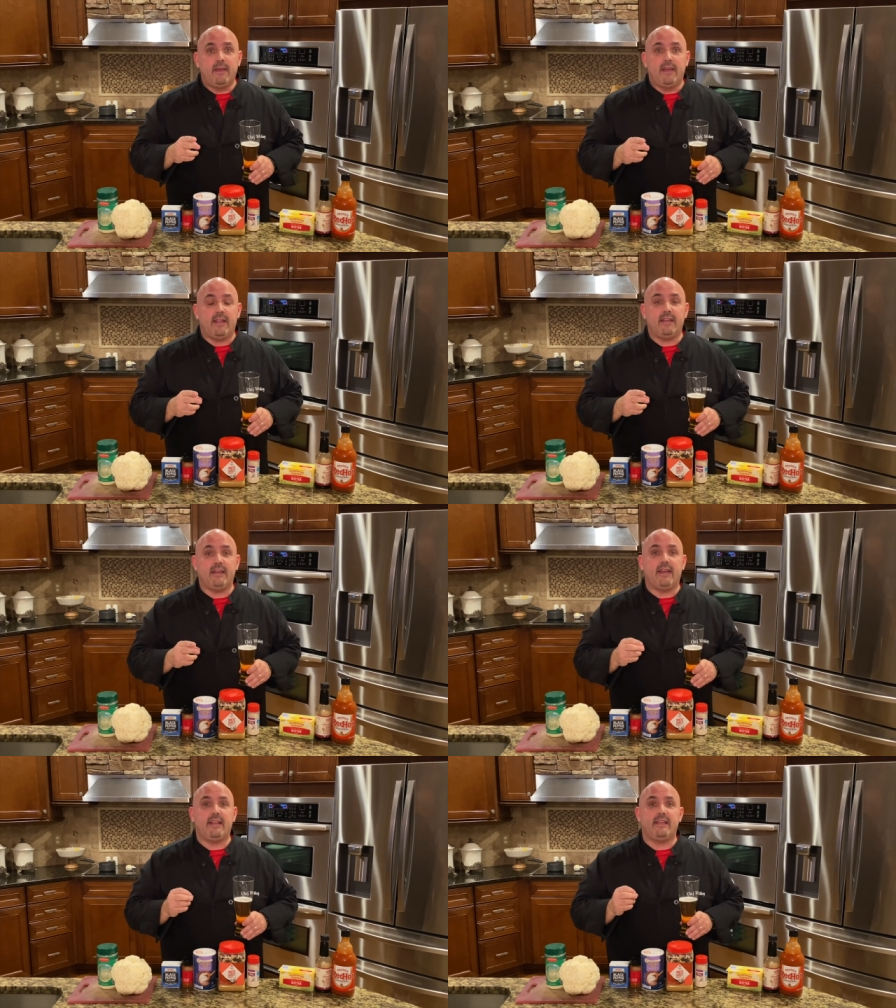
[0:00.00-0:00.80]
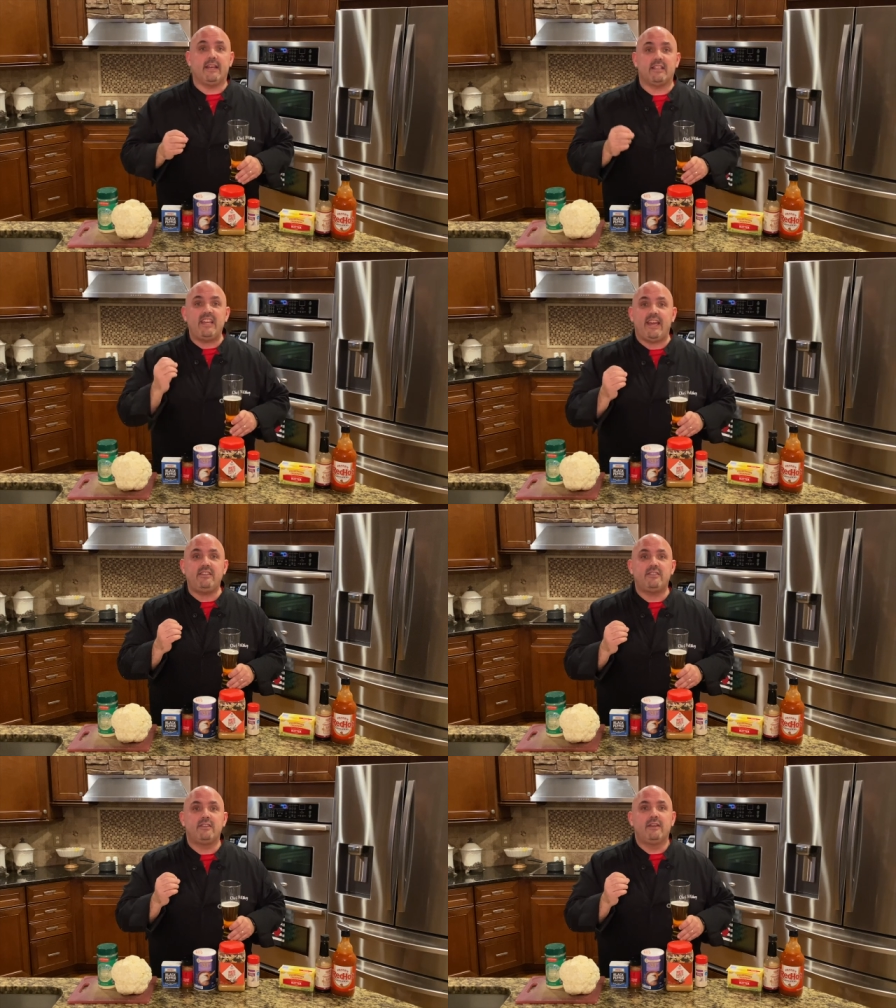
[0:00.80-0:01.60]
any, any uh,
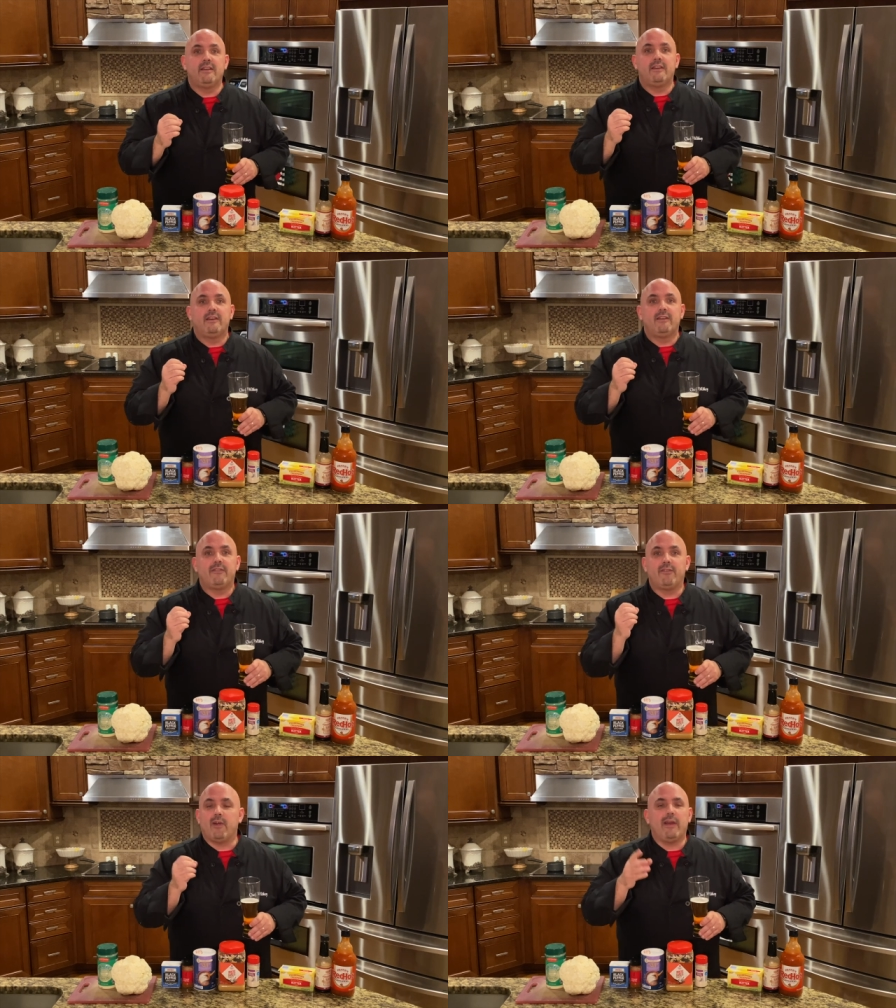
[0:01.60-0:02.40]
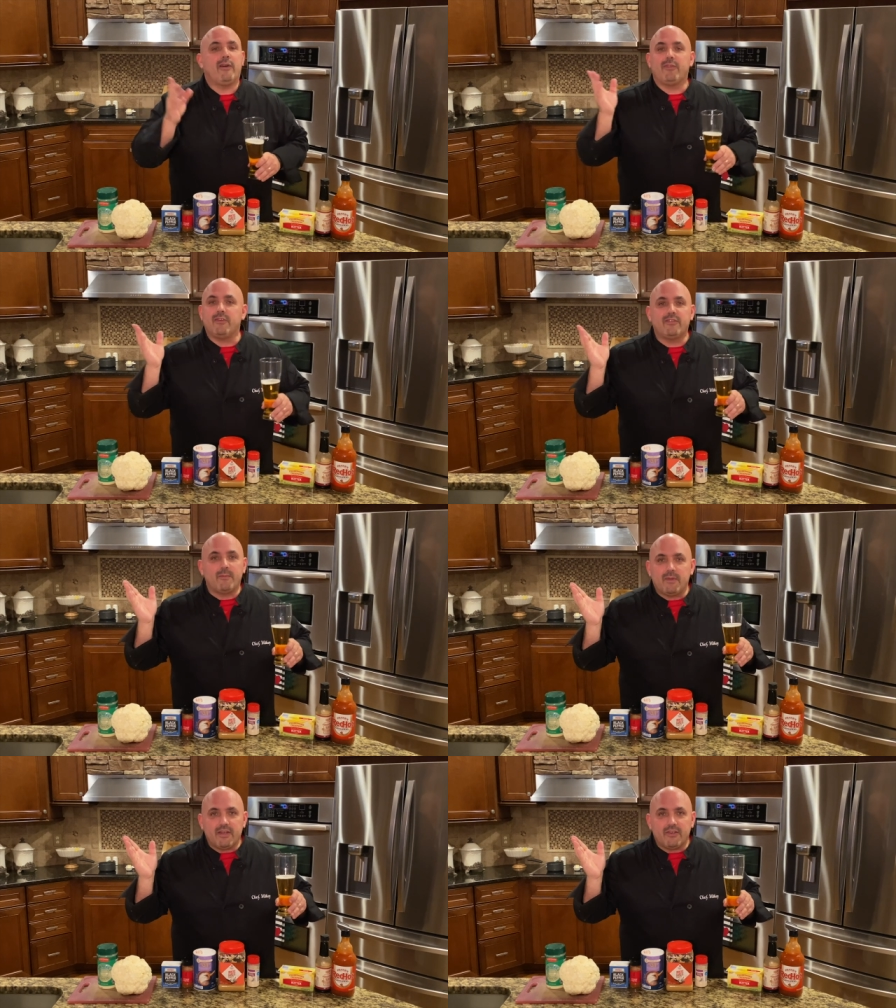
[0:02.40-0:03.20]
taste for a healthy
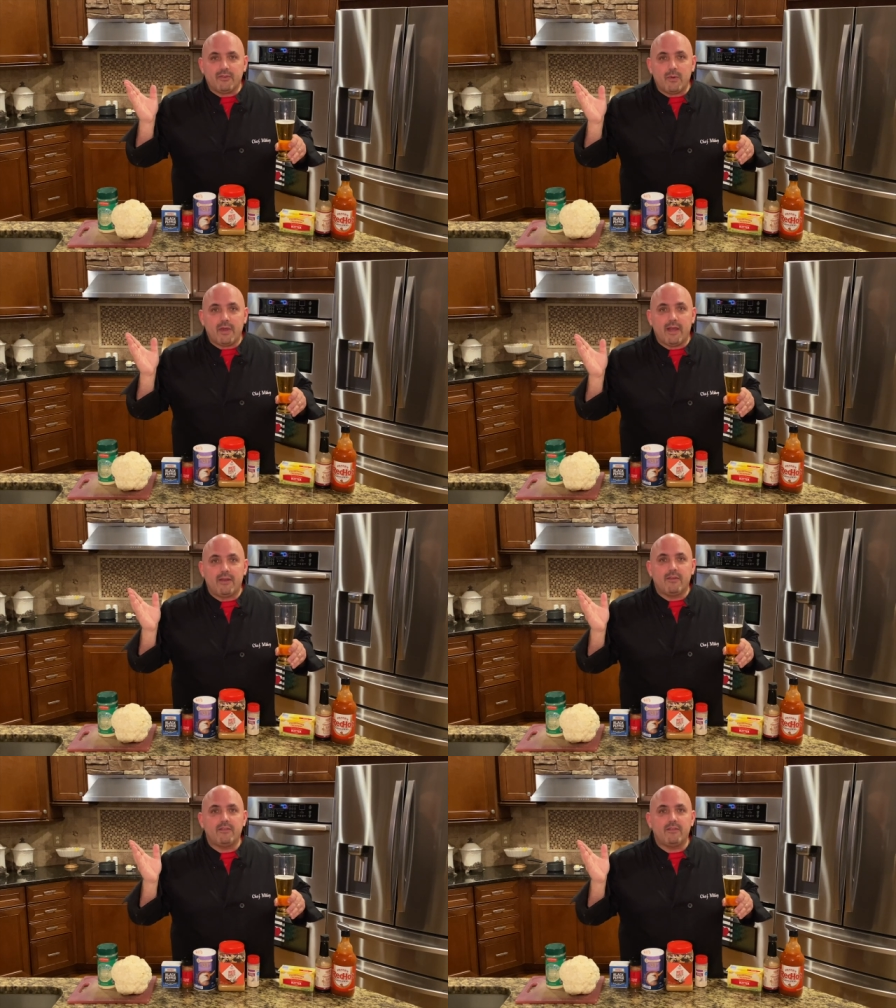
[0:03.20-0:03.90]
something is, okay?